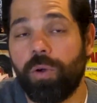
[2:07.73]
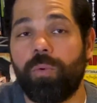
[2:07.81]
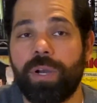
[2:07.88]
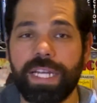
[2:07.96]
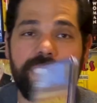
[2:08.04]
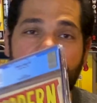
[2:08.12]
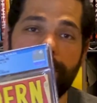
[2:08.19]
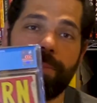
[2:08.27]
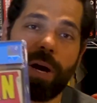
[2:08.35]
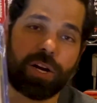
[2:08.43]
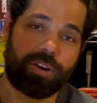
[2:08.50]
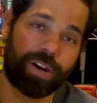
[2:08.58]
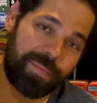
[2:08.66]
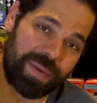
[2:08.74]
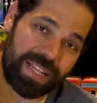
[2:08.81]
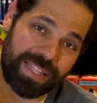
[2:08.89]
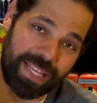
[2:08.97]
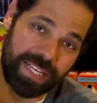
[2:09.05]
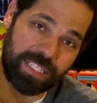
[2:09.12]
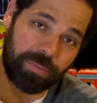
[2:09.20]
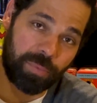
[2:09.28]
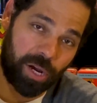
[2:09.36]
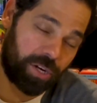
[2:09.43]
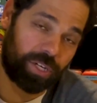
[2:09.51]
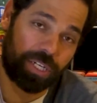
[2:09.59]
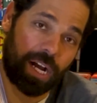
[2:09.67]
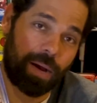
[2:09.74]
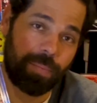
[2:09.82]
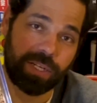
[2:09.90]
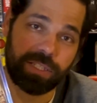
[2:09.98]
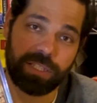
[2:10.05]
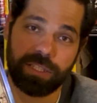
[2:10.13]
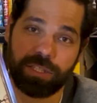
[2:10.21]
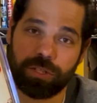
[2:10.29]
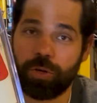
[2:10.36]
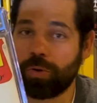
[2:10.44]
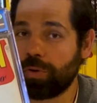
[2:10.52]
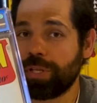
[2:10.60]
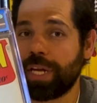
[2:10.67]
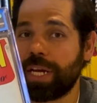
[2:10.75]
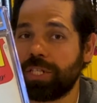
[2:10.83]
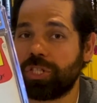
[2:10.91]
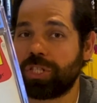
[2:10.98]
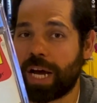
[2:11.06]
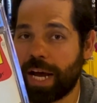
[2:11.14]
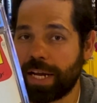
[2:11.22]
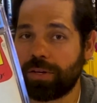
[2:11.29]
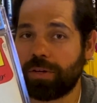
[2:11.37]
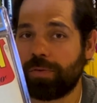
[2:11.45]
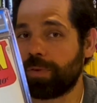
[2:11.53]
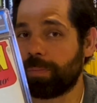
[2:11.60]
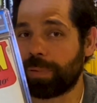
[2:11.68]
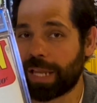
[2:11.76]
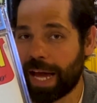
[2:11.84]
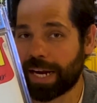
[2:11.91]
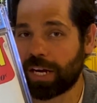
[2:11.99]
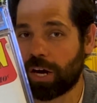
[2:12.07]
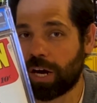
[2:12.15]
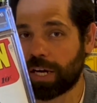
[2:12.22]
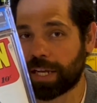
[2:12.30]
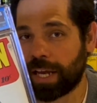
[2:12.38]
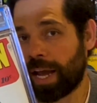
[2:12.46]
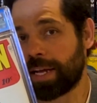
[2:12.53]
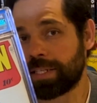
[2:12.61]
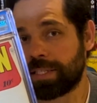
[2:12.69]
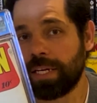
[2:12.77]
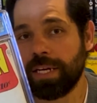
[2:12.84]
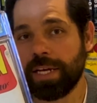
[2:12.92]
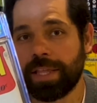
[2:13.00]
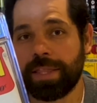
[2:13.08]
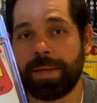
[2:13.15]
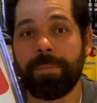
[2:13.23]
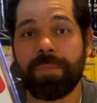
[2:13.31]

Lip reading: When I say modern, I mean this modern comics. It's the Golden Age title with Blackhawk as the